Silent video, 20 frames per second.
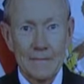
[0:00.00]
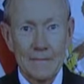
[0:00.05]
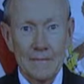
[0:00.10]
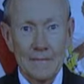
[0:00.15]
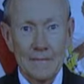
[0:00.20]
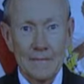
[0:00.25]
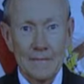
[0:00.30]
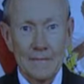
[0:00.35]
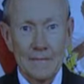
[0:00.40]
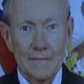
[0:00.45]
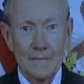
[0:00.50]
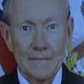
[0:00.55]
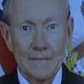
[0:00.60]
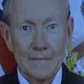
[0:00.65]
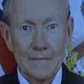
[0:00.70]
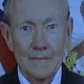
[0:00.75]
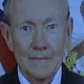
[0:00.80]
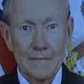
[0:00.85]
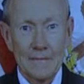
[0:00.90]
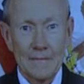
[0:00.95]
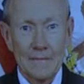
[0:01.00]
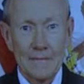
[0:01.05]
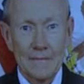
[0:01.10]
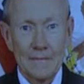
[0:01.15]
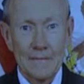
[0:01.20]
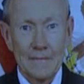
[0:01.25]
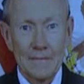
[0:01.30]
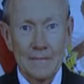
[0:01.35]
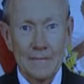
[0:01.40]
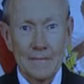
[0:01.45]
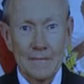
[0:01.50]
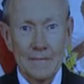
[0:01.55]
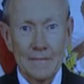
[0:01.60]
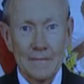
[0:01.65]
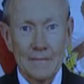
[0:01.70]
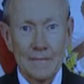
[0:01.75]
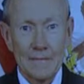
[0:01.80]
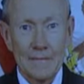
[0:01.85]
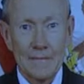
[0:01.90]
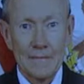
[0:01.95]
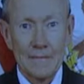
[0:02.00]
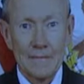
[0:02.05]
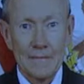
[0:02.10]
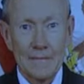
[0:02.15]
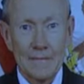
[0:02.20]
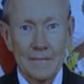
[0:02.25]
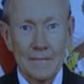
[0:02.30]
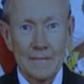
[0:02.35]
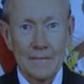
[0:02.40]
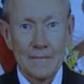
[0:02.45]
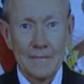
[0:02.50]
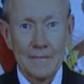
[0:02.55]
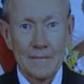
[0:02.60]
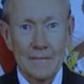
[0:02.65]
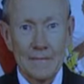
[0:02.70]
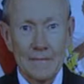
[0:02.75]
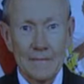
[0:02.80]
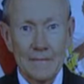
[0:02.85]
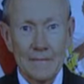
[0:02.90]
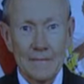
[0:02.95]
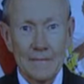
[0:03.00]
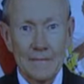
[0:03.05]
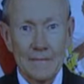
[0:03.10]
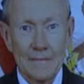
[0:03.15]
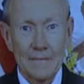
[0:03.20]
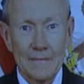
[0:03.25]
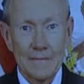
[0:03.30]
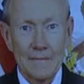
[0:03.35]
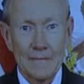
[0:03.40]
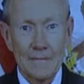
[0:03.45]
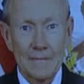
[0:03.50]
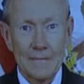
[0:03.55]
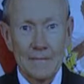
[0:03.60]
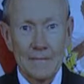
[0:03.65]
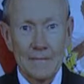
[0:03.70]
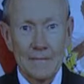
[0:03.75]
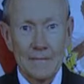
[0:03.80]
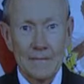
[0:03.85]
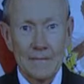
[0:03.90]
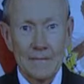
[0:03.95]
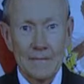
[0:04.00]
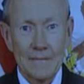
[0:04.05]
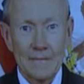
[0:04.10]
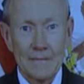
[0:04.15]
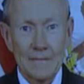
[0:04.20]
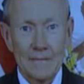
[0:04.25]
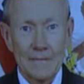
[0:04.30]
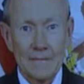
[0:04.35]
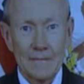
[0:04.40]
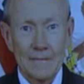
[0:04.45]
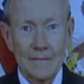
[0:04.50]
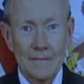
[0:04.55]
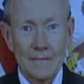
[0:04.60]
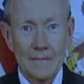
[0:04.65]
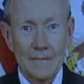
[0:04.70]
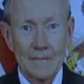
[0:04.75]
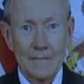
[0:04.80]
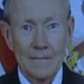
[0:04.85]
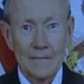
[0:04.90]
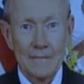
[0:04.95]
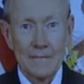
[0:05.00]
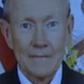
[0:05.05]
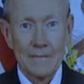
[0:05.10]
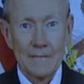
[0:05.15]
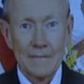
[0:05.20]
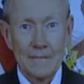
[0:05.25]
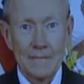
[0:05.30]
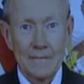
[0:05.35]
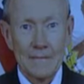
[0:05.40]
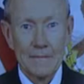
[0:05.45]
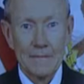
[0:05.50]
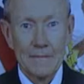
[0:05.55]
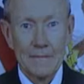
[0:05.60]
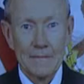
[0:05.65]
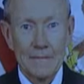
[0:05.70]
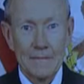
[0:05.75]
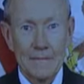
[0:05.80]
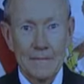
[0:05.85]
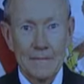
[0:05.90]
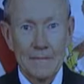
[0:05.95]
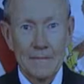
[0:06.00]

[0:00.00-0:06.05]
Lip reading: (silent)